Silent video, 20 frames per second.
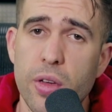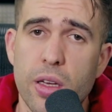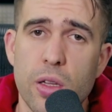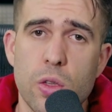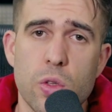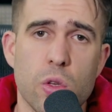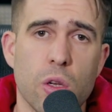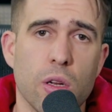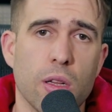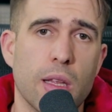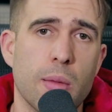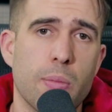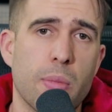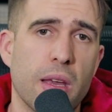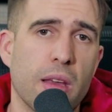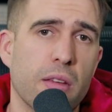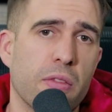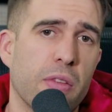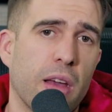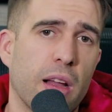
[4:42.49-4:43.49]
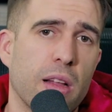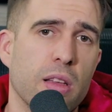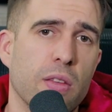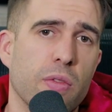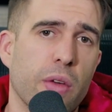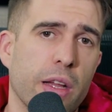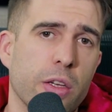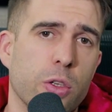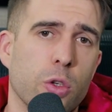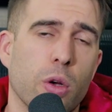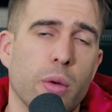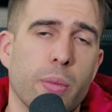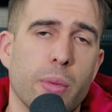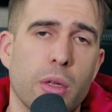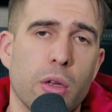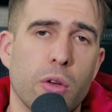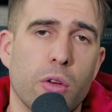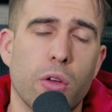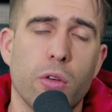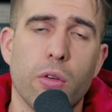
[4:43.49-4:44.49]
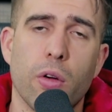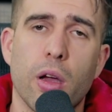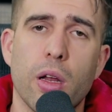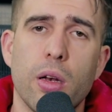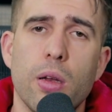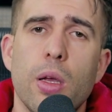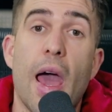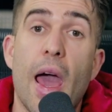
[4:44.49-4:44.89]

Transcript: It can certainly be effective and show up in your urine.